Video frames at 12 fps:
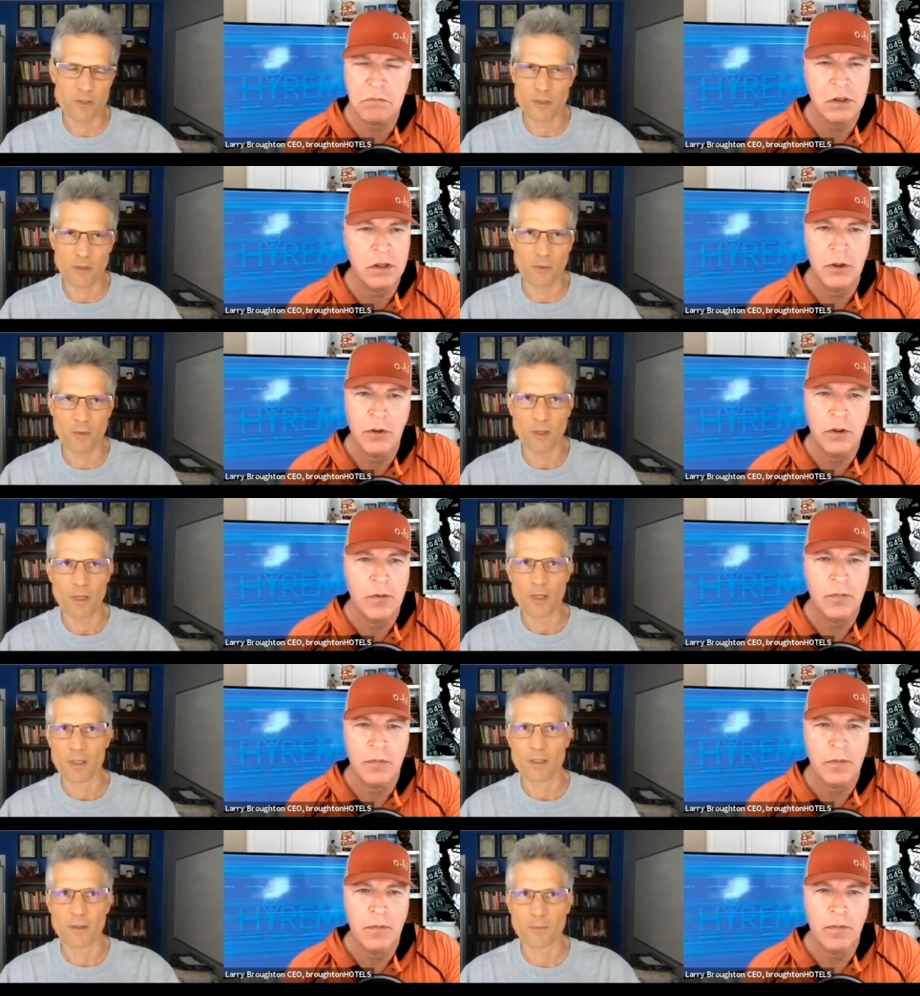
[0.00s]
Speaker 1: So
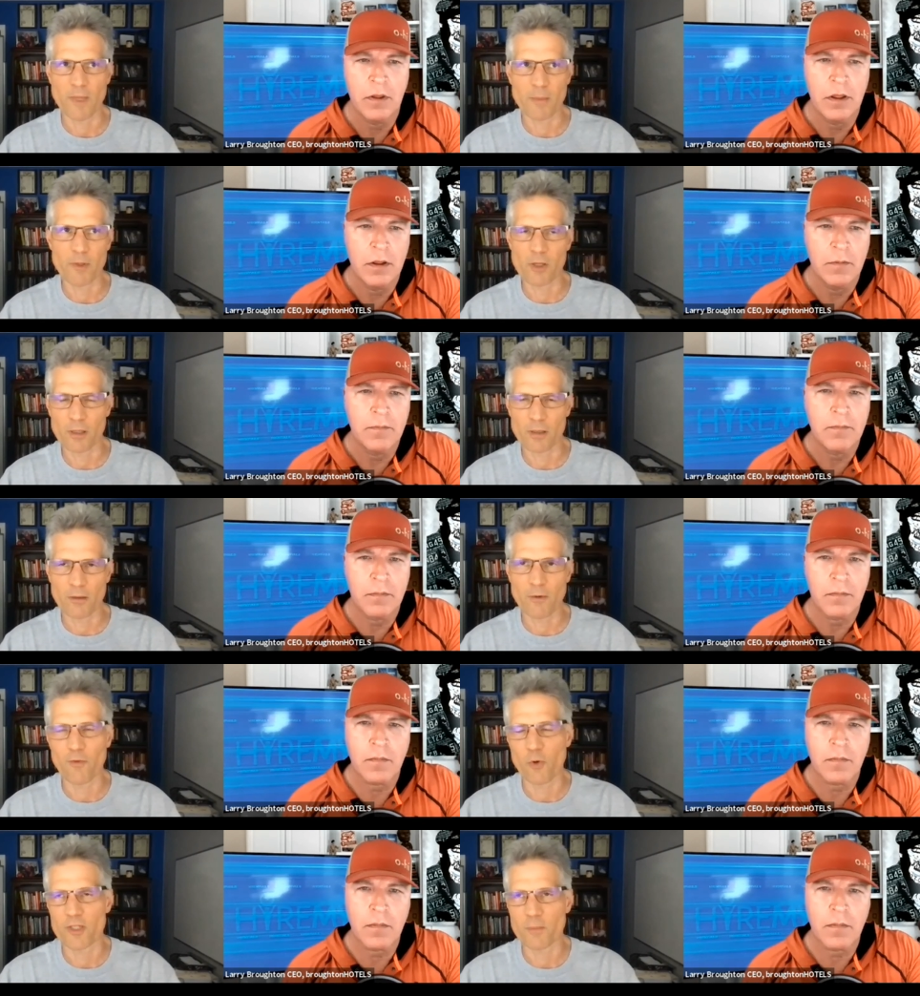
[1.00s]
Speaker 2: you, maybe you can
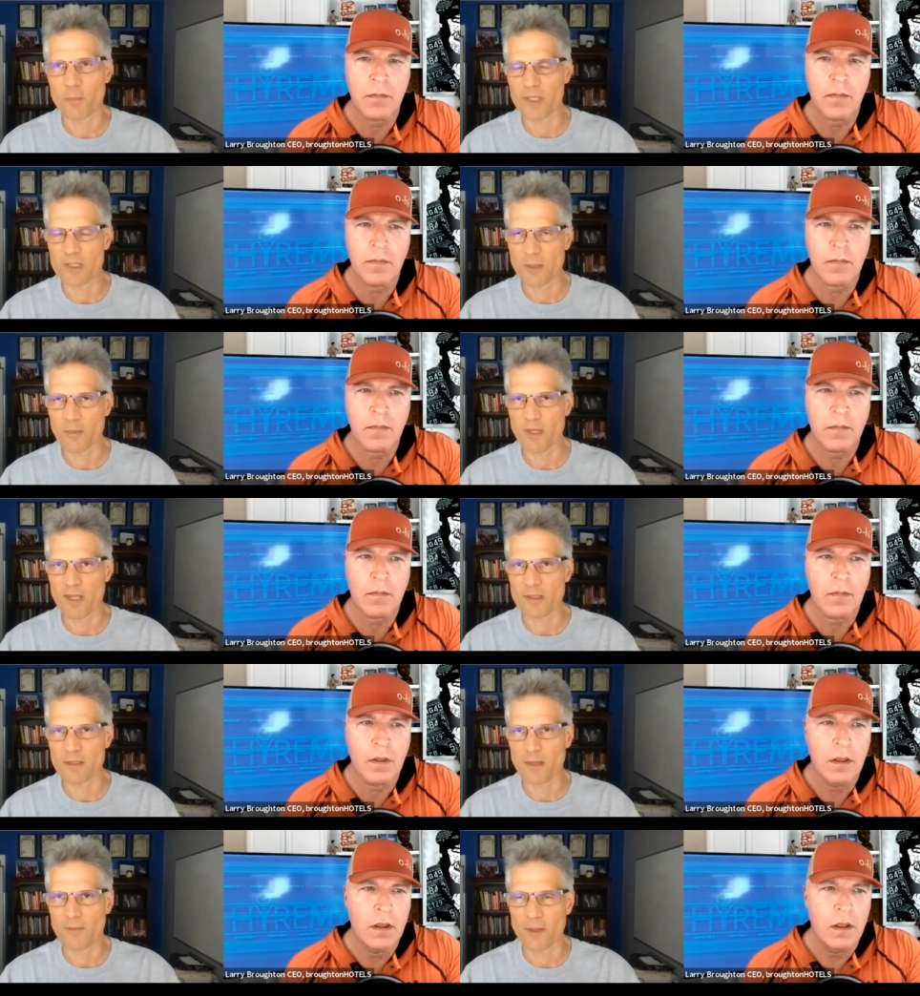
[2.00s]
avoid picking some of that
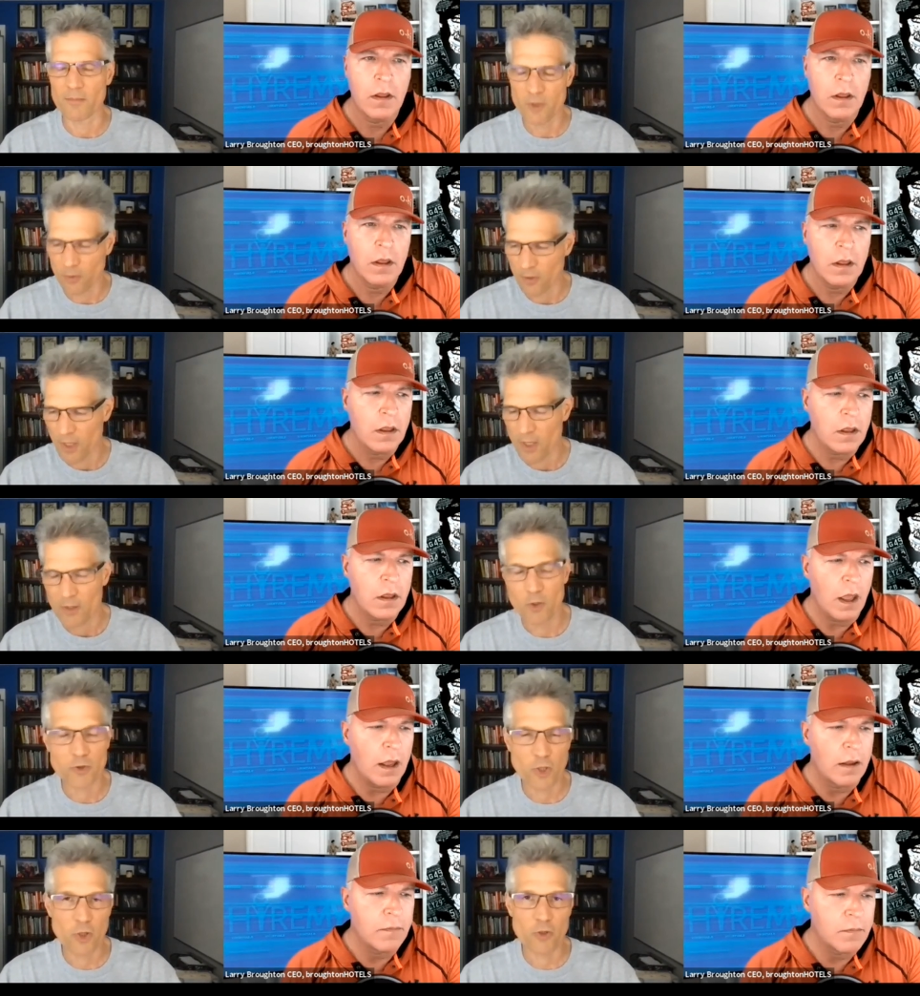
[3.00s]
stuff up. So
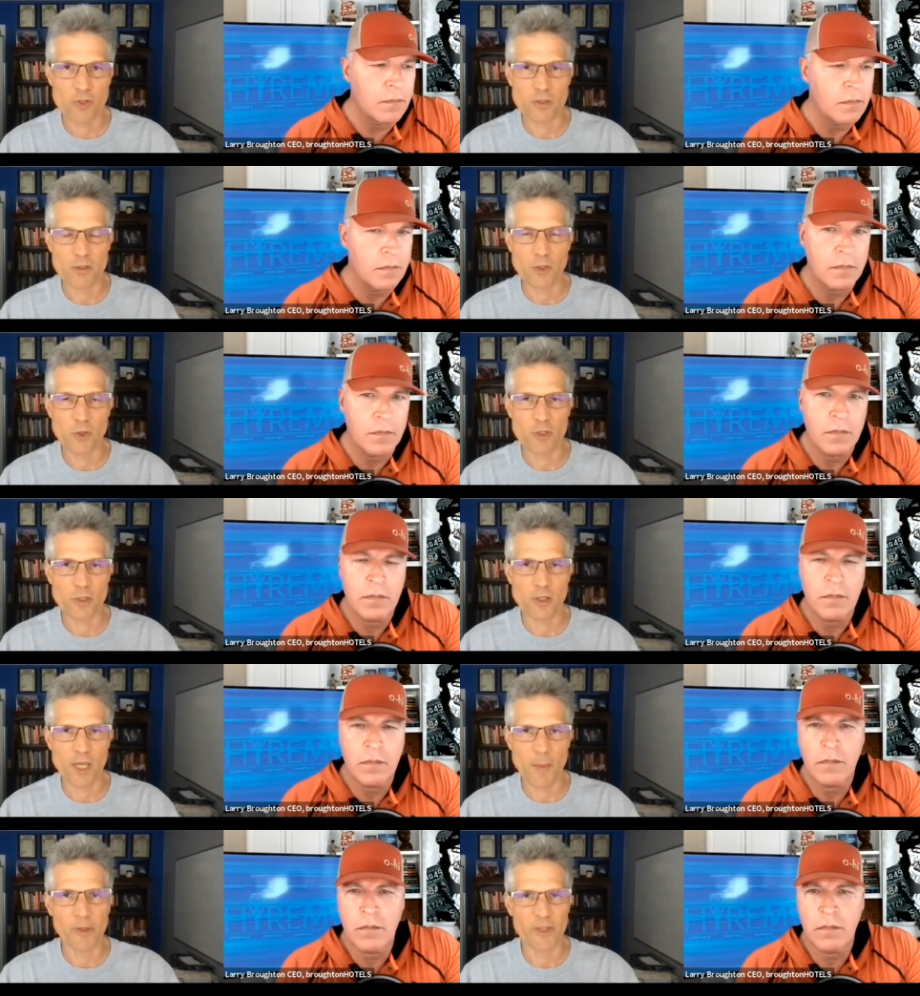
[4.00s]
Speaker 1: yeah, those, those, those are
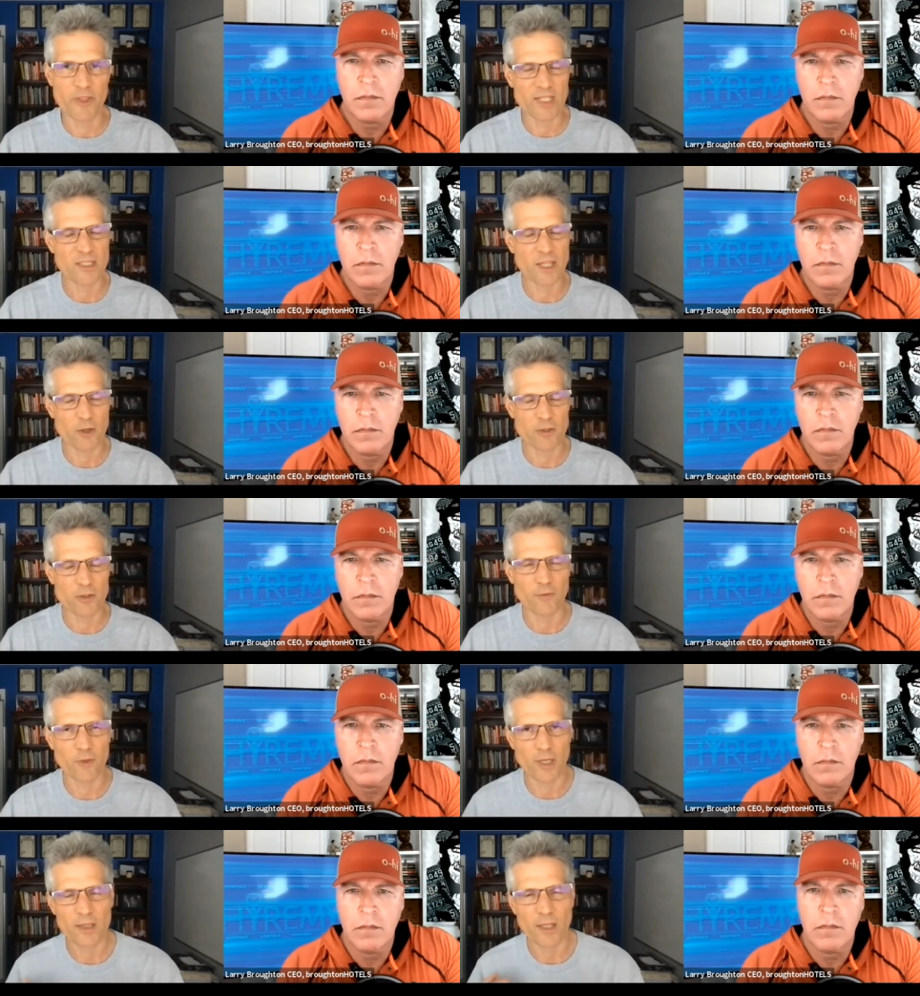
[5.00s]
a couple of things that are
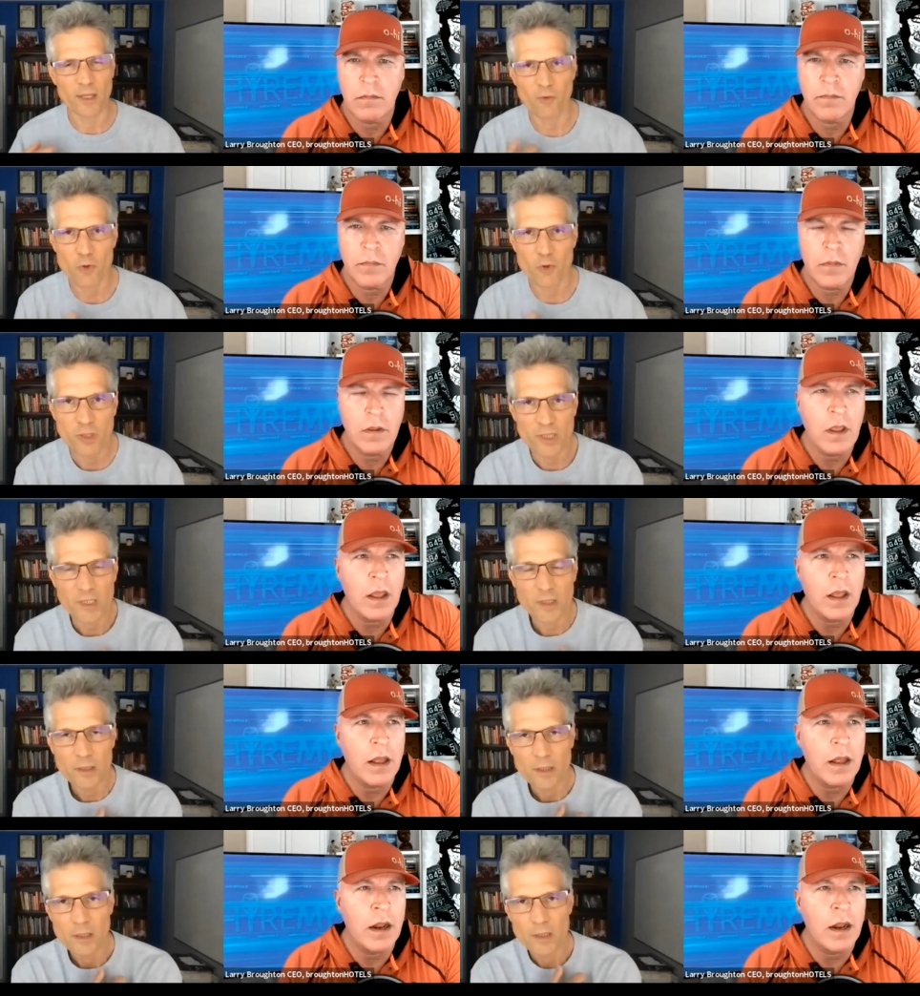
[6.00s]
different, I think, virtually.
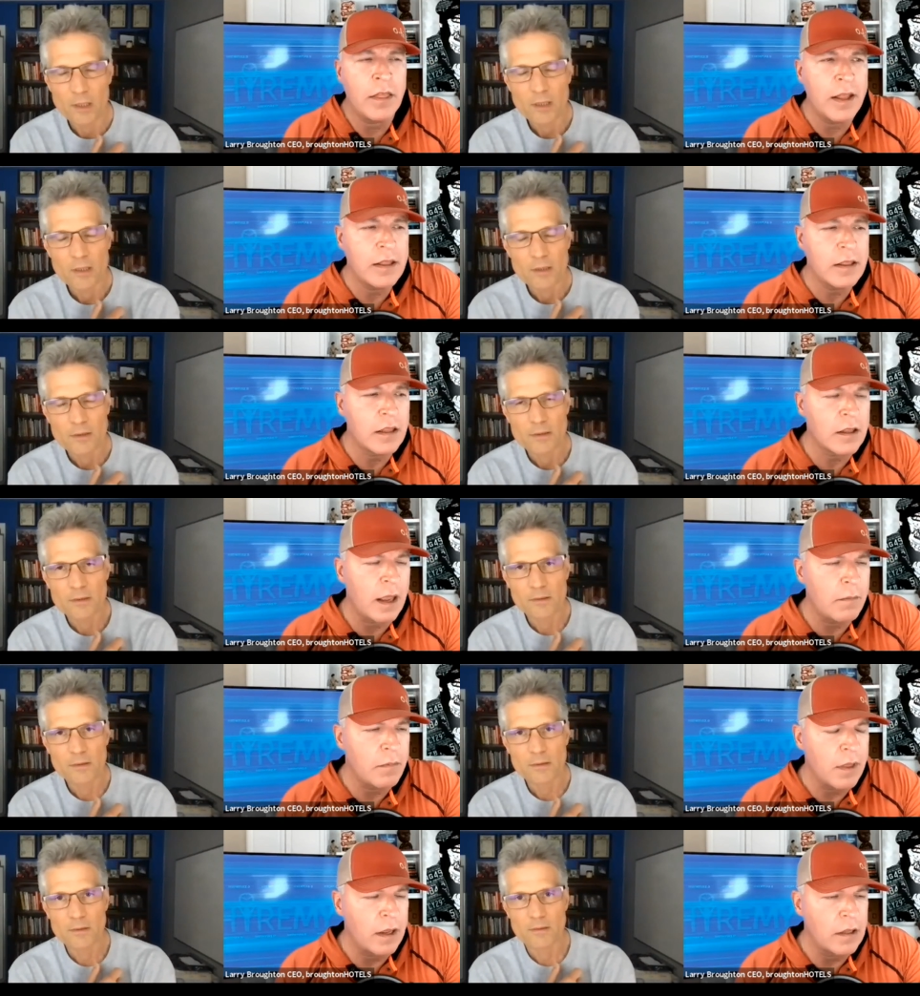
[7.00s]
Yeah. And I think the
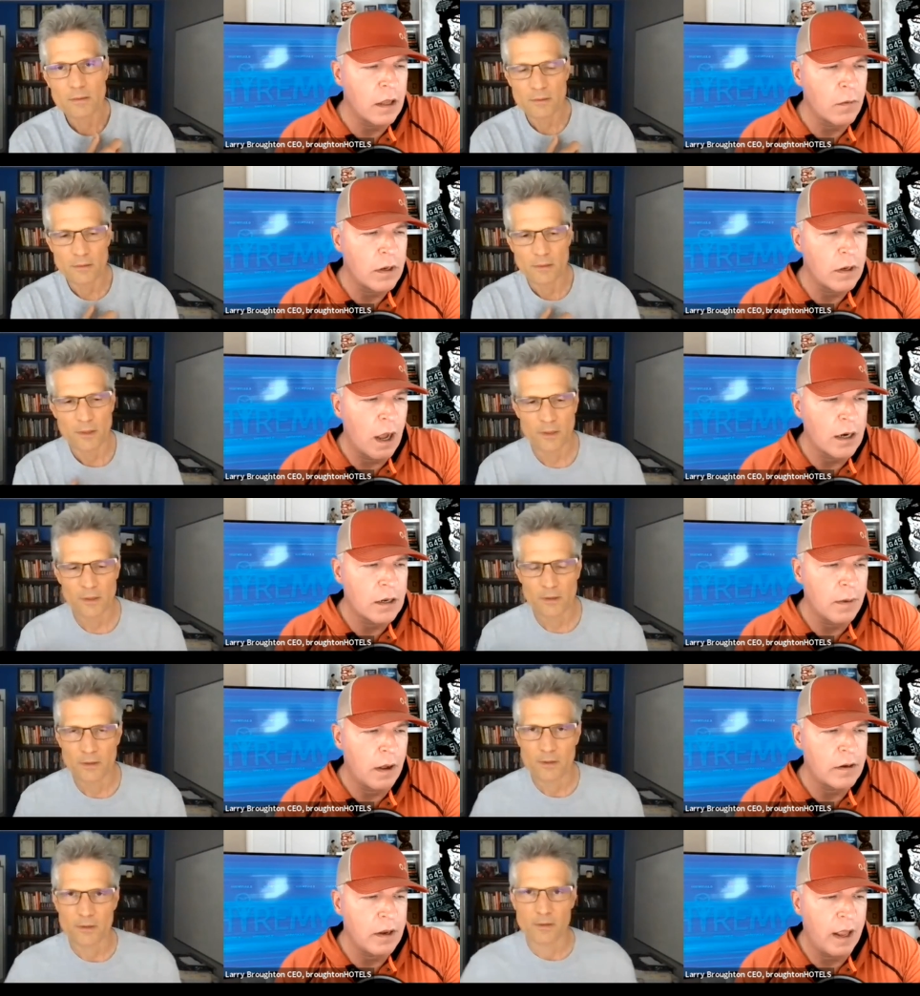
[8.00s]
same things that we talked
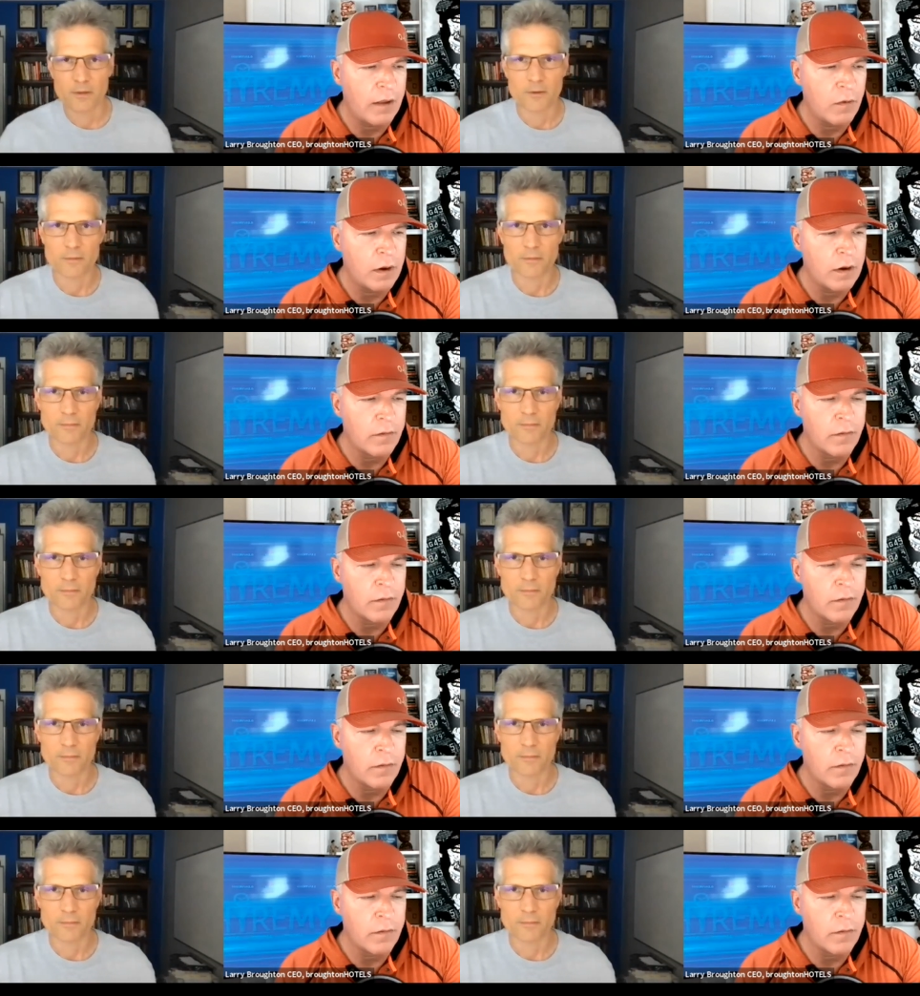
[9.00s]
about, Dave, when